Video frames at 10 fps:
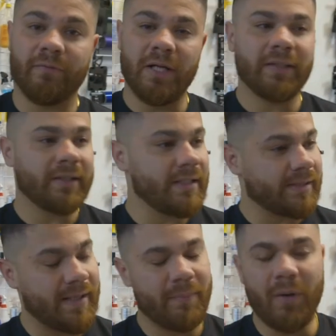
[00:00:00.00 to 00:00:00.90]
for at
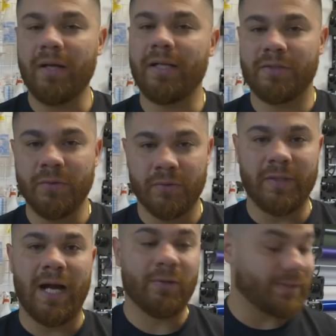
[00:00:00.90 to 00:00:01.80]
least probably like two or
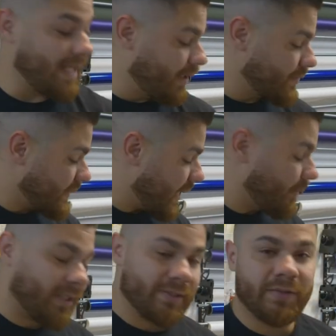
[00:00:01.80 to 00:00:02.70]
three hours outside
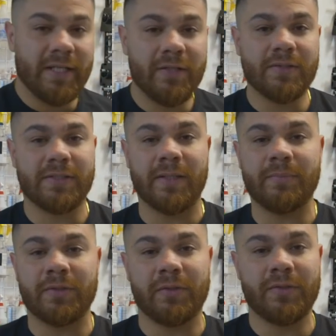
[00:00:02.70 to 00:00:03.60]
because you did use a slip
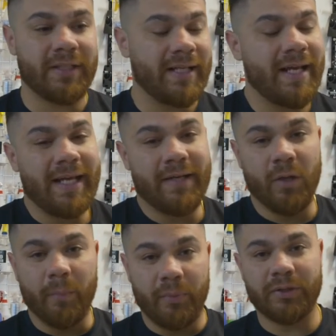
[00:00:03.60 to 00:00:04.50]
solution. And if you
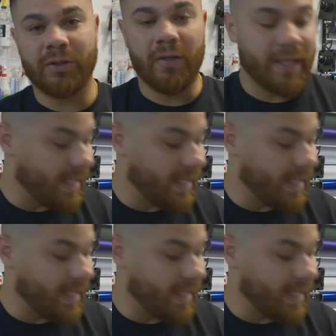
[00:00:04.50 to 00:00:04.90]
don't push all that